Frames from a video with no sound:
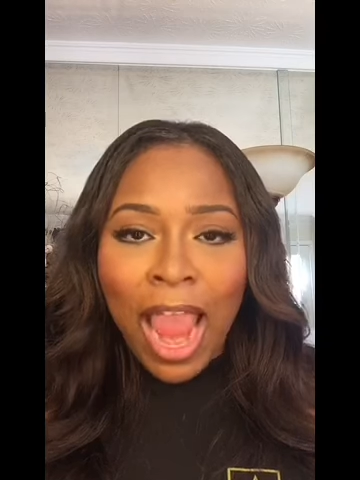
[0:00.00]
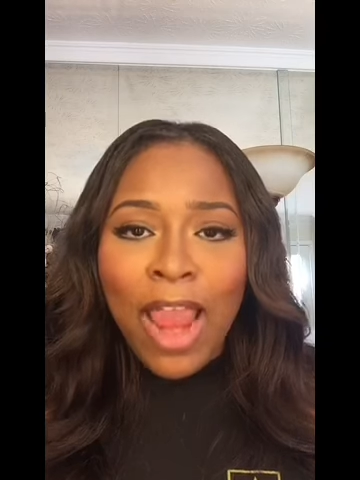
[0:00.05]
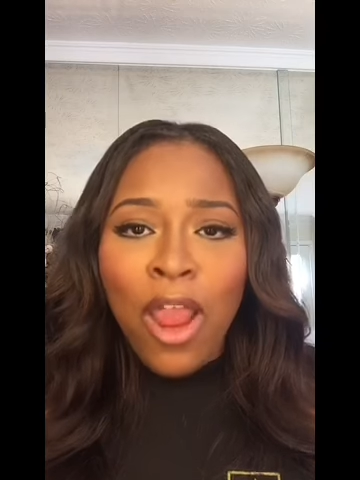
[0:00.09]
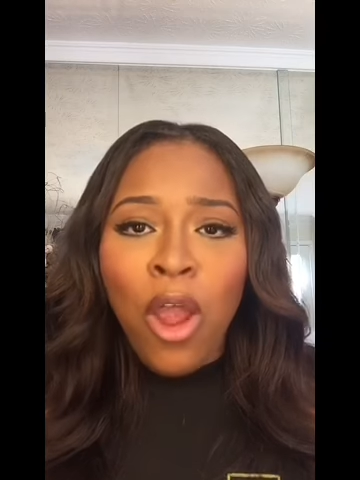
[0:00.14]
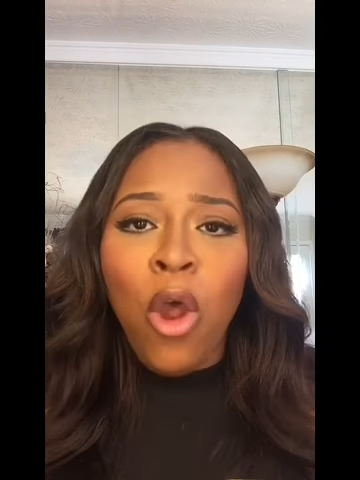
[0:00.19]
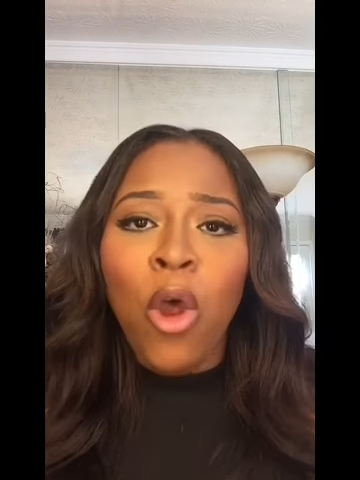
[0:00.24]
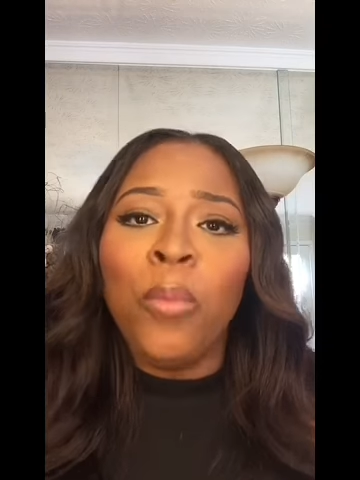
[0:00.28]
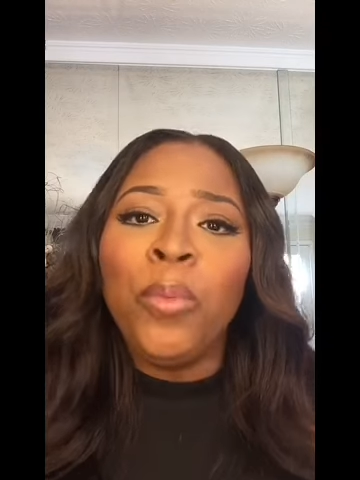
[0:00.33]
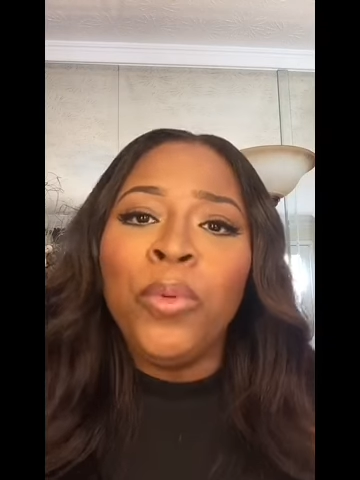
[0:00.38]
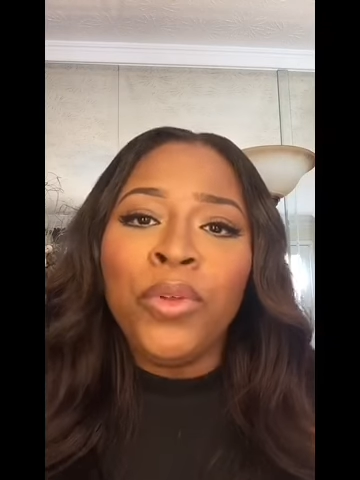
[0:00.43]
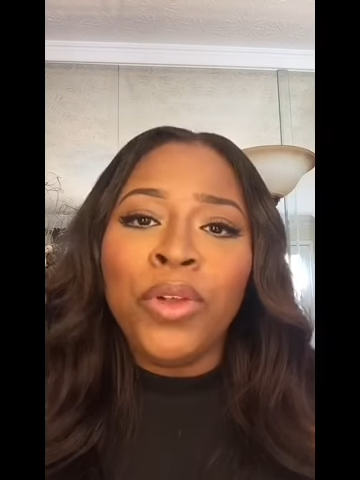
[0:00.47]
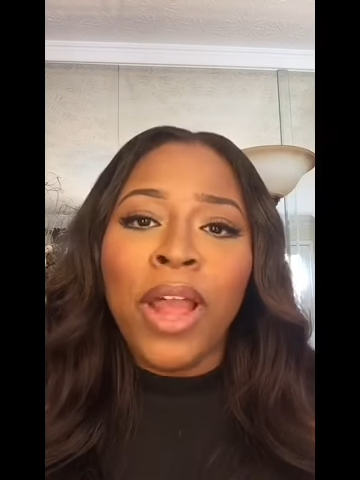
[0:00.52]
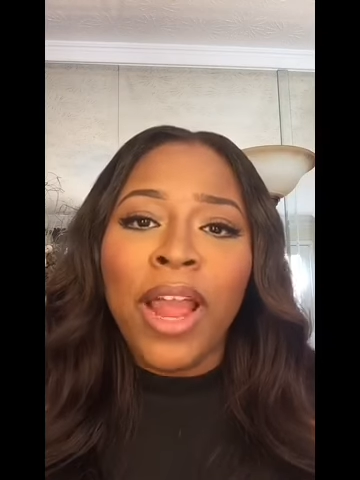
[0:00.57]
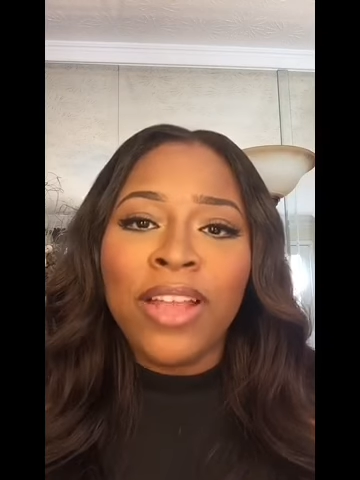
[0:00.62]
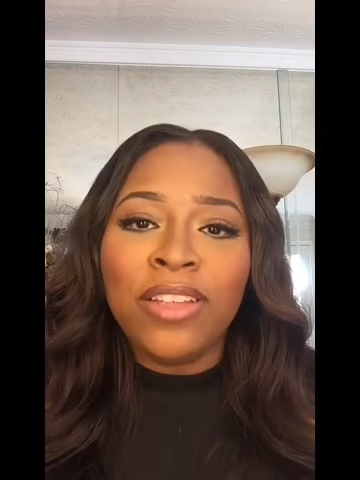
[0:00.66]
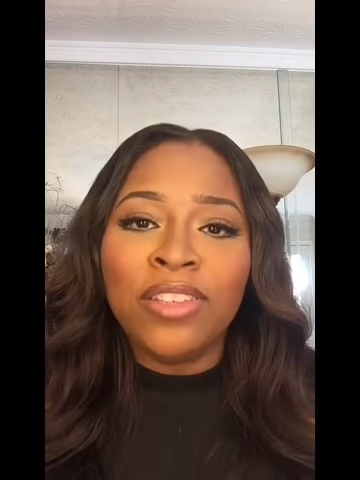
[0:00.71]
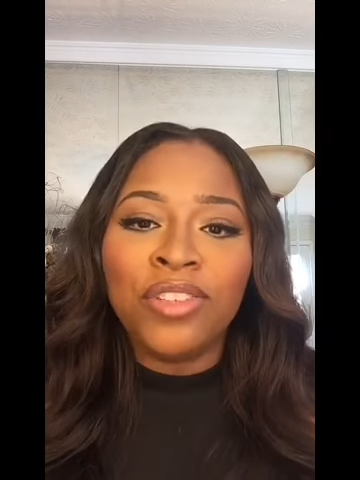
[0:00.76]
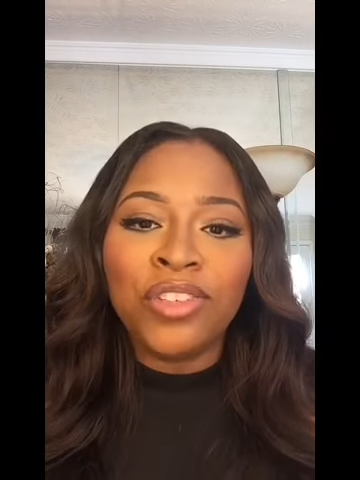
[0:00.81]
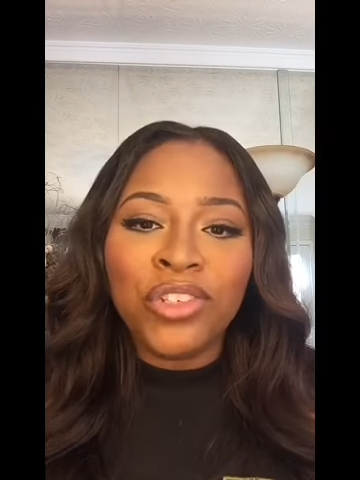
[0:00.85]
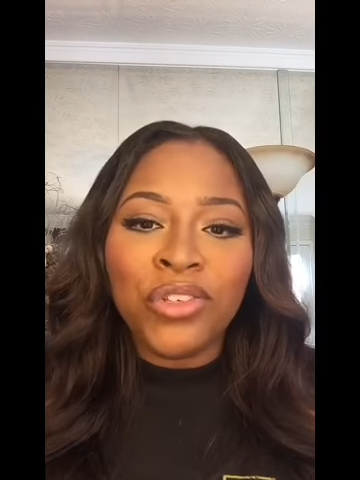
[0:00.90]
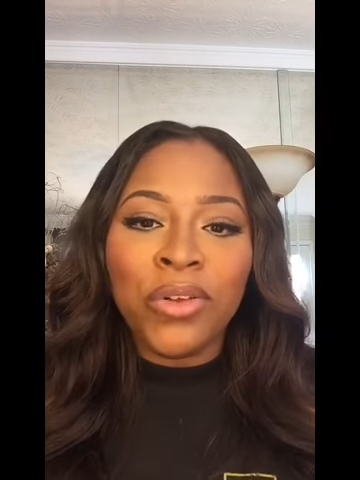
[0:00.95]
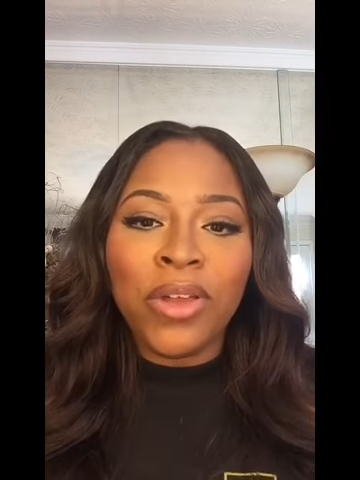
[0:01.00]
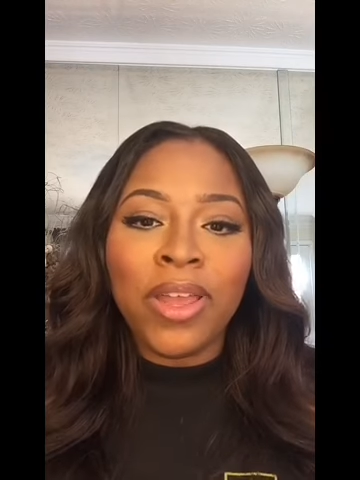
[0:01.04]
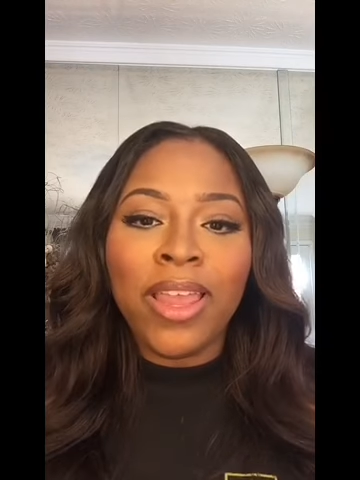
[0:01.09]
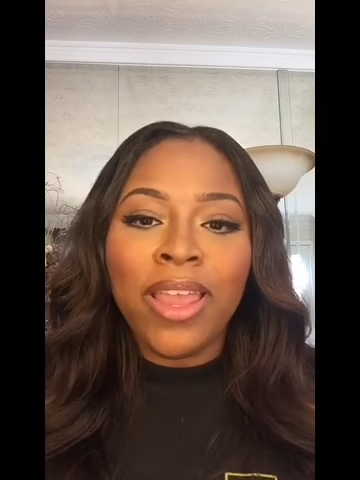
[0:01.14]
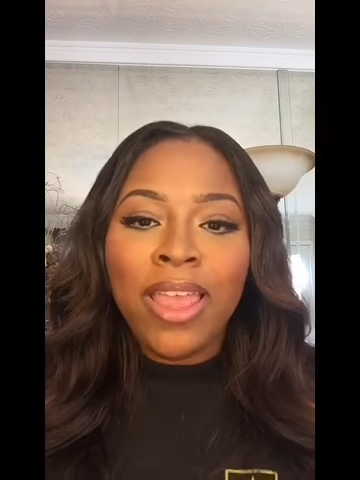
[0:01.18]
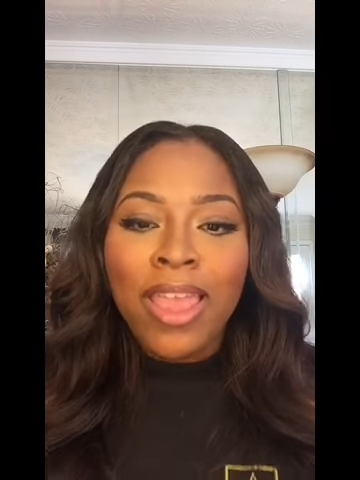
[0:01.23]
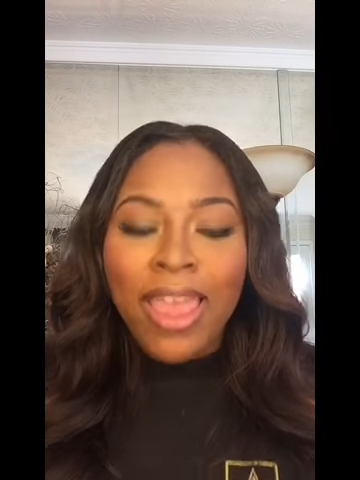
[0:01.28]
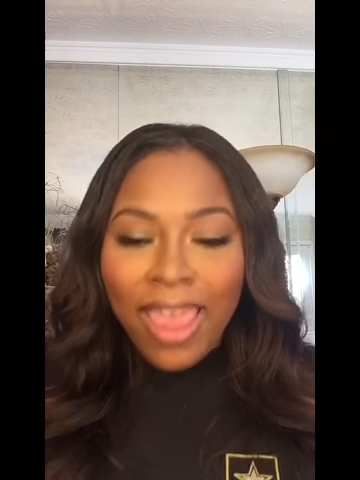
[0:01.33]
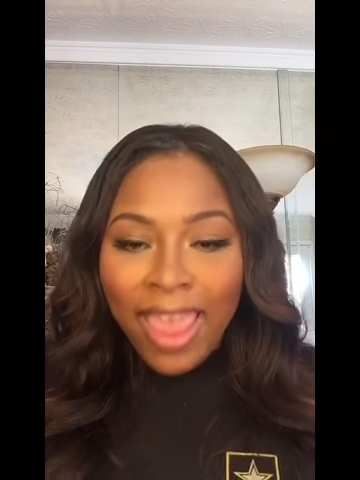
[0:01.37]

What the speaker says: I hope you guys enjoy.